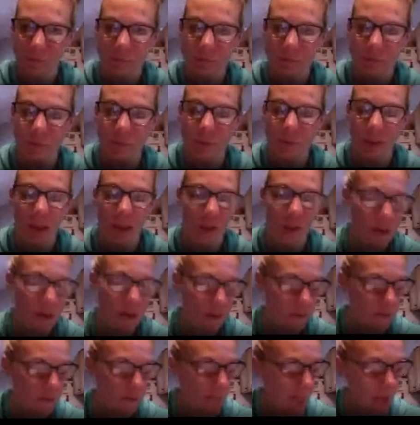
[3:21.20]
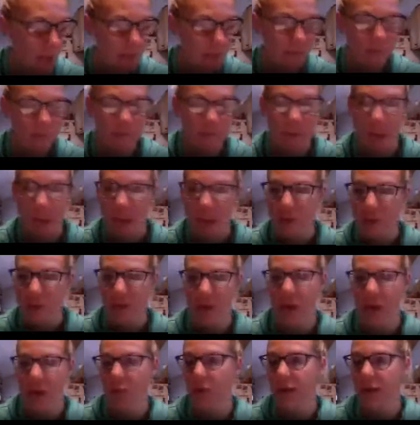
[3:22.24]
Okay, they're flat. They're
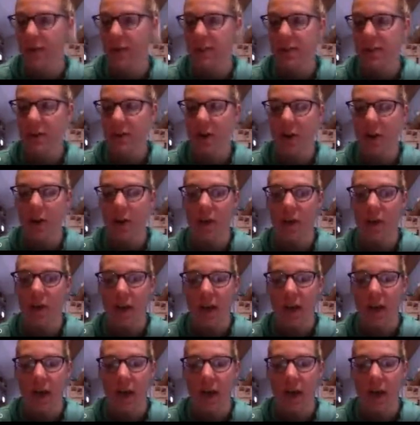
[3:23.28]
not raised at all.